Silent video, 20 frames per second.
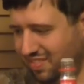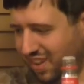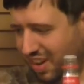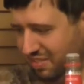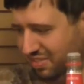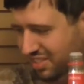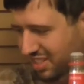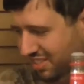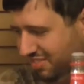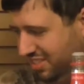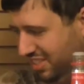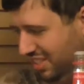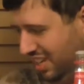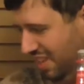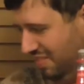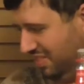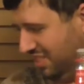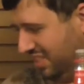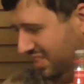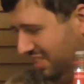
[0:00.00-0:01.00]
I'm sure if you,
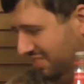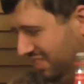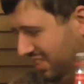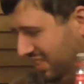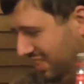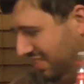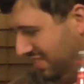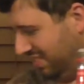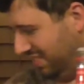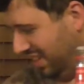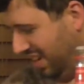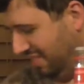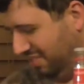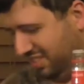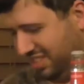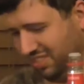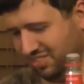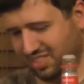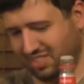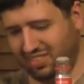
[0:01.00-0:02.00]
I'm sure if you live in, I'm
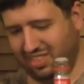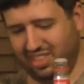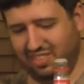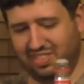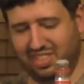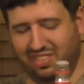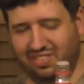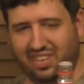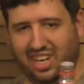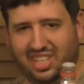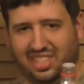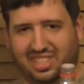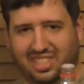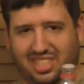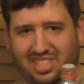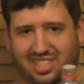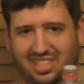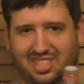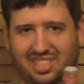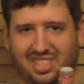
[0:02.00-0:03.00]
sure if somebody lives in
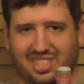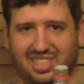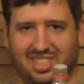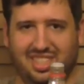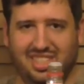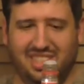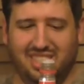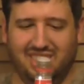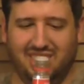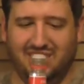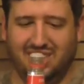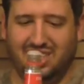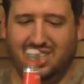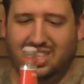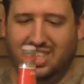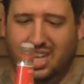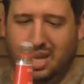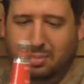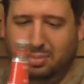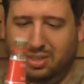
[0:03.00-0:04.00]
Russia,
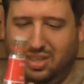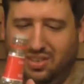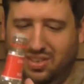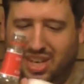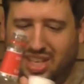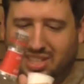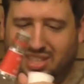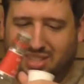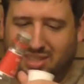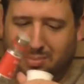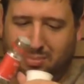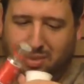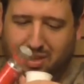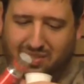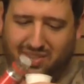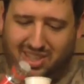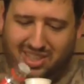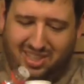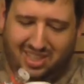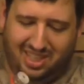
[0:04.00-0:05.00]
I'm sure Russians
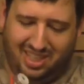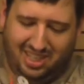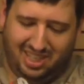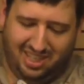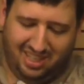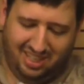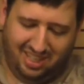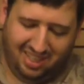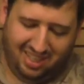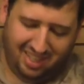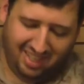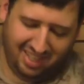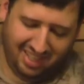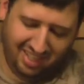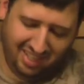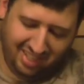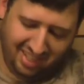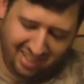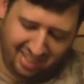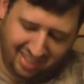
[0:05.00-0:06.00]
pretty much uh,
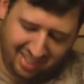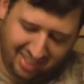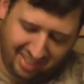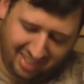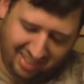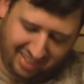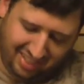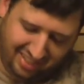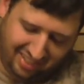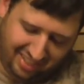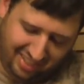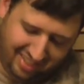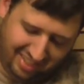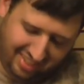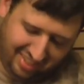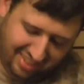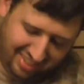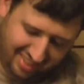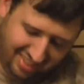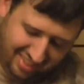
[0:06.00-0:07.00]
could do
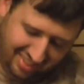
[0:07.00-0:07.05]
this,